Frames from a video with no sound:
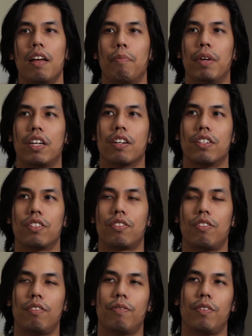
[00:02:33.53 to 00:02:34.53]
because
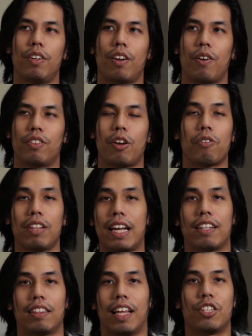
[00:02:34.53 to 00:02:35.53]
you know they're
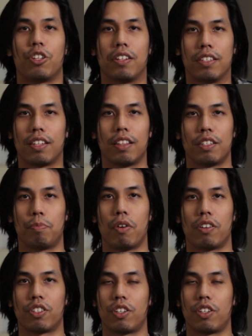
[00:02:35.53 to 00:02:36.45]
like legends in this book.